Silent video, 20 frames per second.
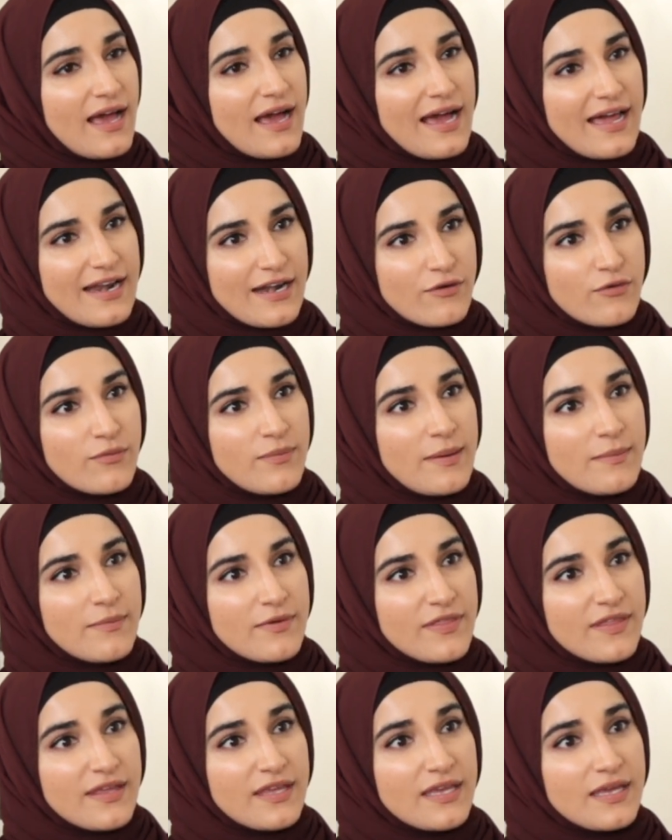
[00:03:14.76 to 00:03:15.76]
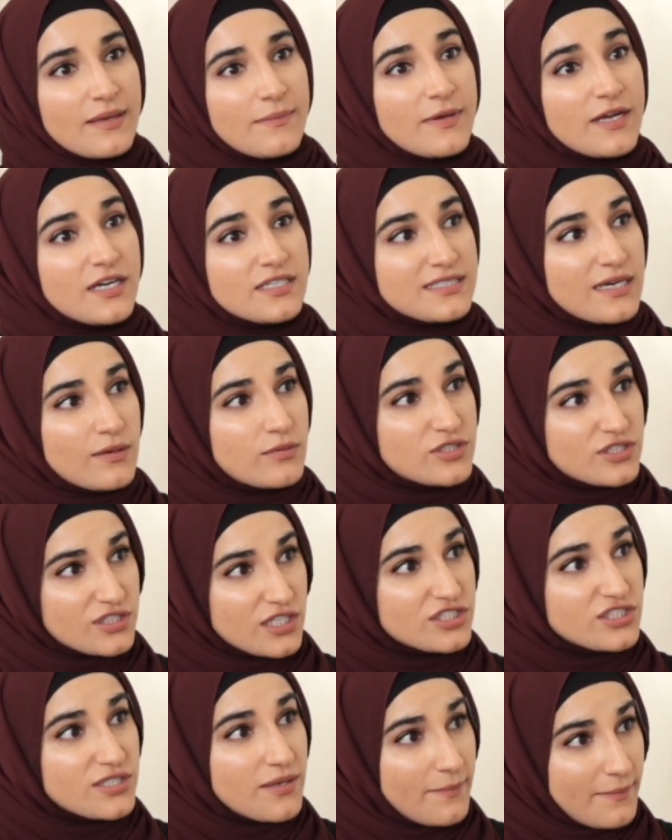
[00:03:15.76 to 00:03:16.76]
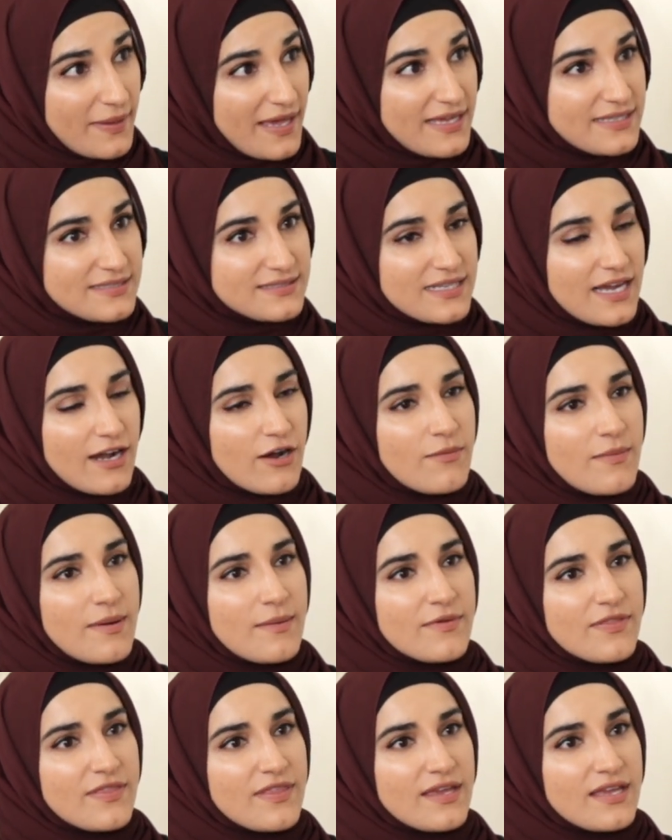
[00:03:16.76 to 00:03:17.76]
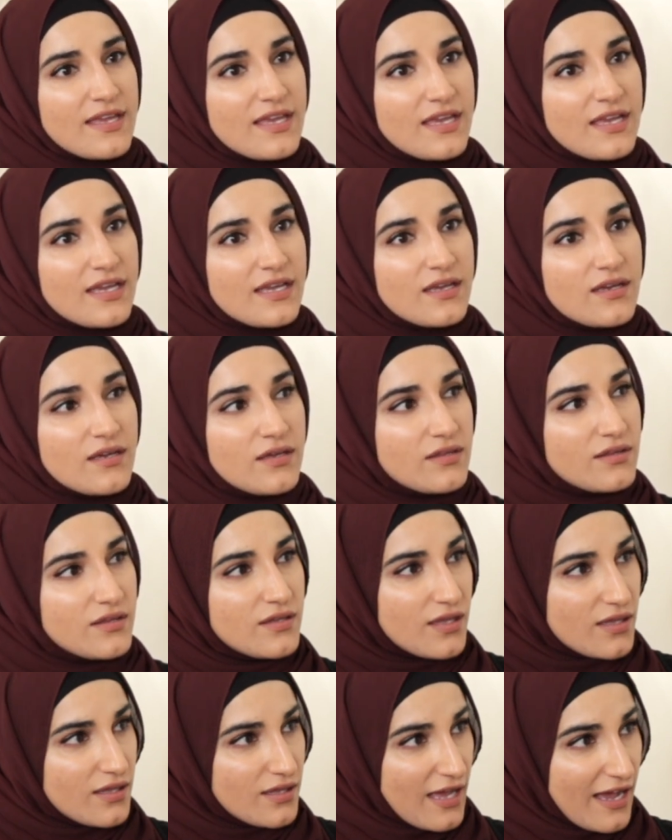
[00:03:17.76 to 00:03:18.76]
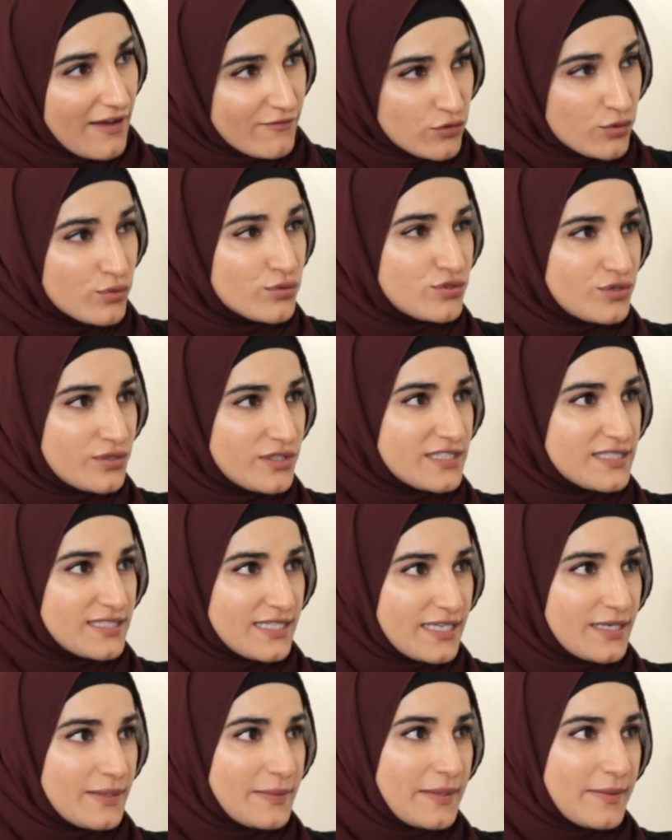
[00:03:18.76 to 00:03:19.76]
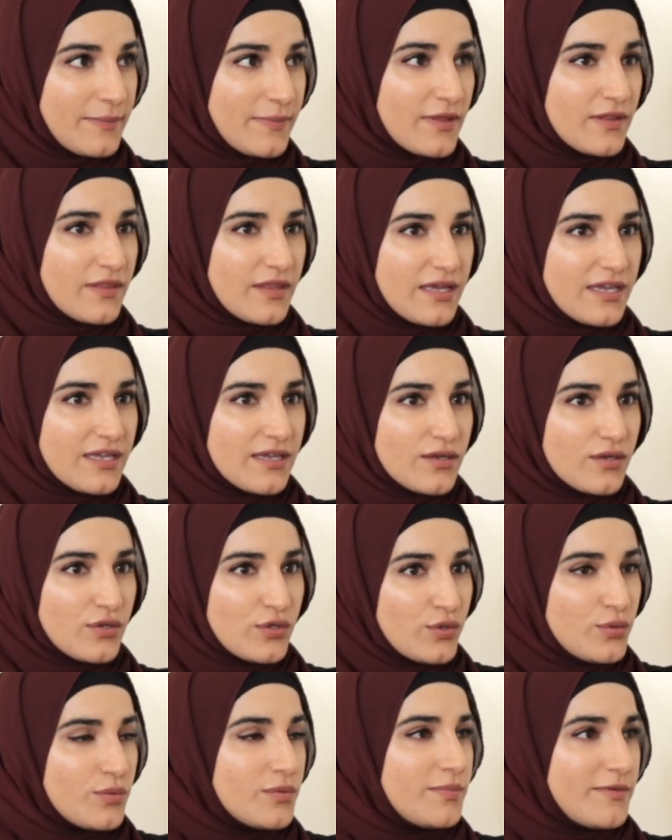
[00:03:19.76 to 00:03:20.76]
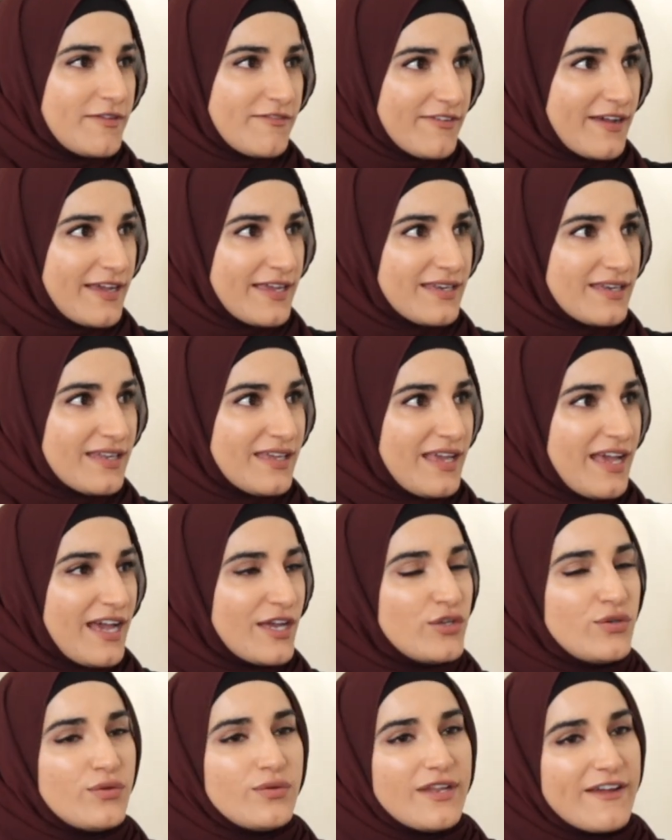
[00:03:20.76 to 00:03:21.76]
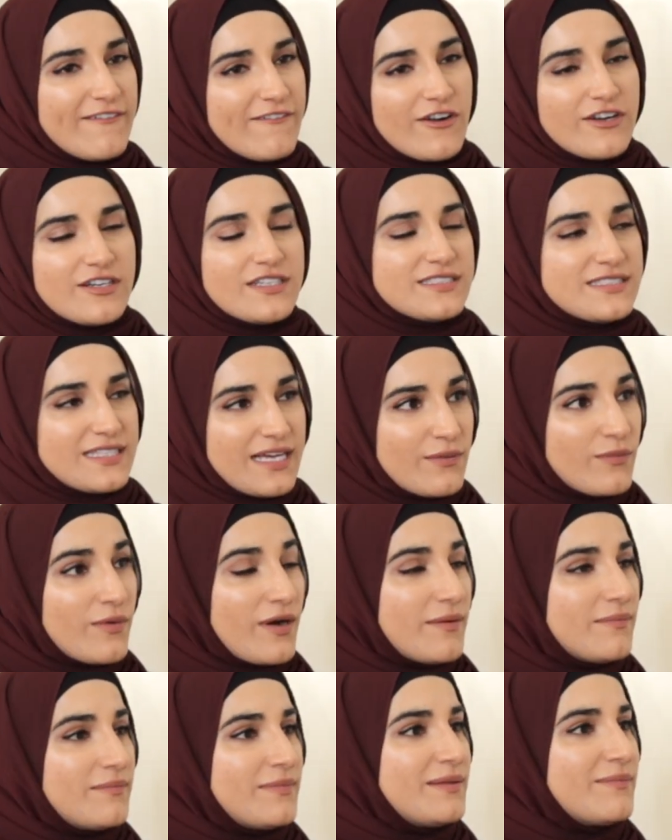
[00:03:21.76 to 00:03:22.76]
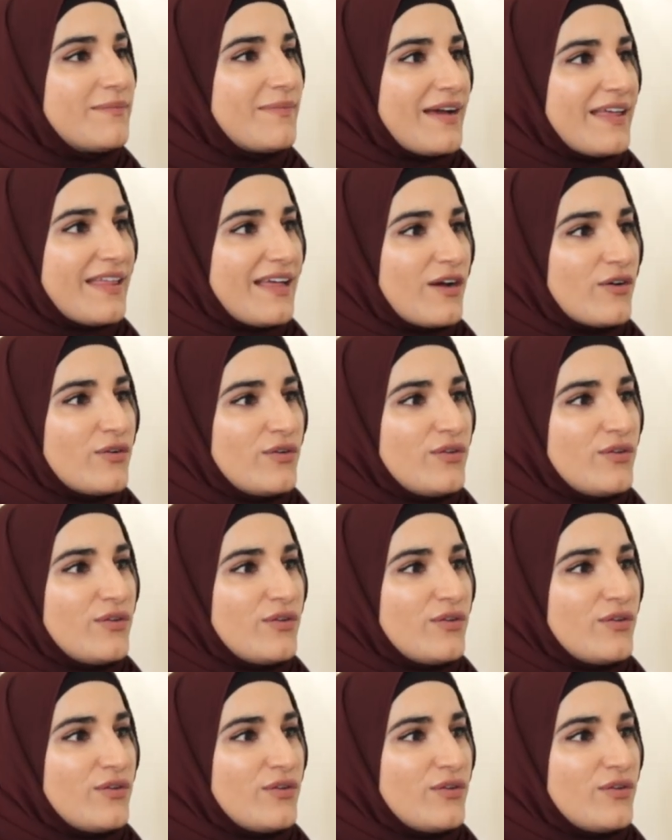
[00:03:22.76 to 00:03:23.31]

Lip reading: and I remember thinking, because I was such a mess, I remember thinking that, I've told you this anyway, but like, you would be fine, and you never understand what I mean by that.